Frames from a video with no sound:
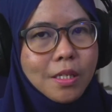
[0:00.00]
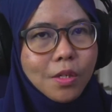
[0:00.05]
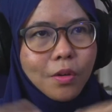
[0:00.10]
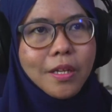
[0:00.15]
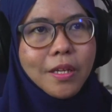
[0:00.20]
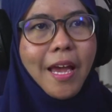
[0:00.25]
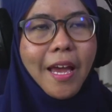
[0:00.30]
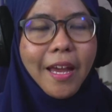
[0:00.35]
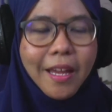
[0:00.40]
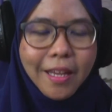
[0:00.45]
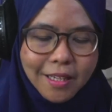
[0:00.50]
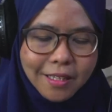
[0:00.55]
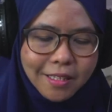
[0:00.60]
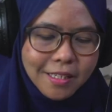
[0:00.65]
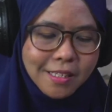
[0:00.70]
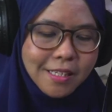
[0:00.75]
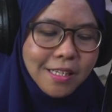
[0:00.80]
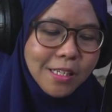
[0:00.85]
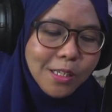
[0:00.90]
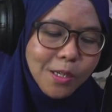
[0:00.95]
So yay,
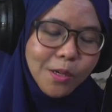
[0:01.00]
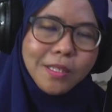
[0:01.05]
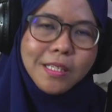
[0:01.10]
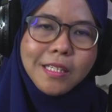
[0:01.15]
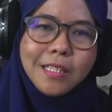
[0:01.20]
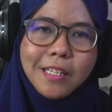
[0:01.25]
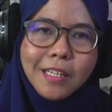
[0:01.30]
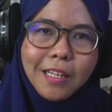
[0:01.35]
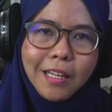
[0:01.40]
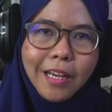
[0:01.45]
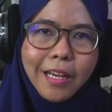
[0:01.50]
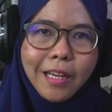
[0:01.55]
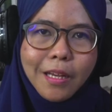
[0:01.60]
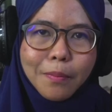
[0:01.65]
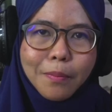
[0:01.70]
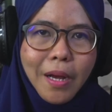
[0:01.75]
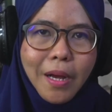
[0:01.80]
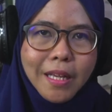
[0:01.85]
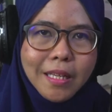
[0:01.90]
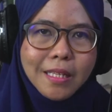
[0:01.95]
this is considered like
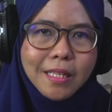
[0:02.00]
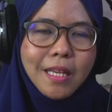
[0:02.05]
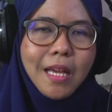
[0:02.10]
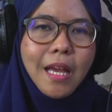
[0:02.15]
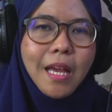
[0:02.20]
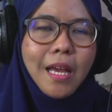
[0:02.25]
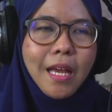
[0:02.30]
my